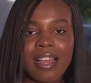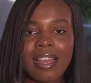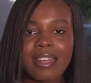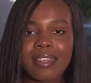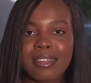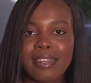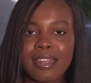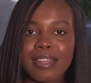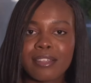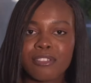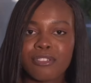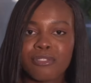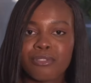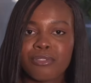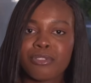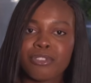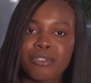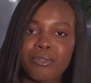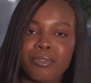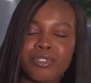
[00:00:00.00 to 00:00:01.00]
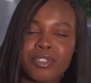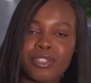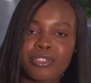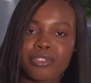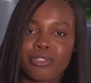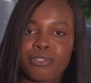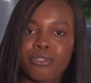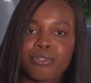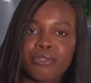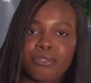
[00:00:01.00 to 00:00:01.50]
And then, you know, you
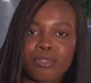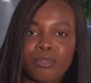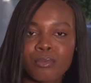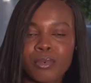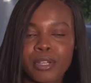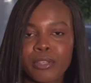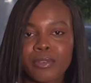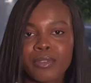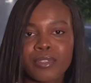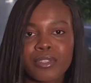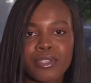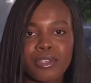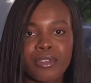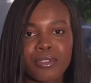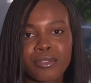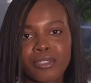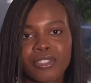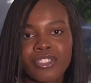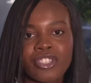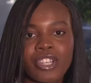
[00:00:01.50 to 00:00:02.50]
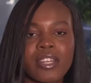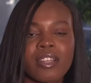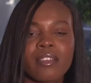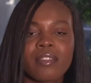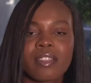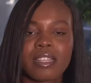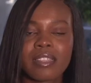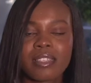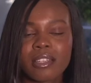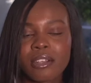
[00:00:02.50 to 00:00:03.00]
search on YouTube and you see all those
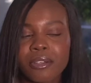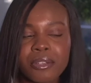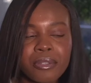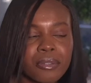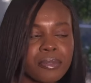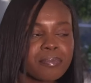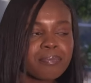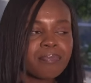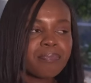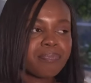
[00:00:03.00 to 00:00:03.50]
channels that tell you,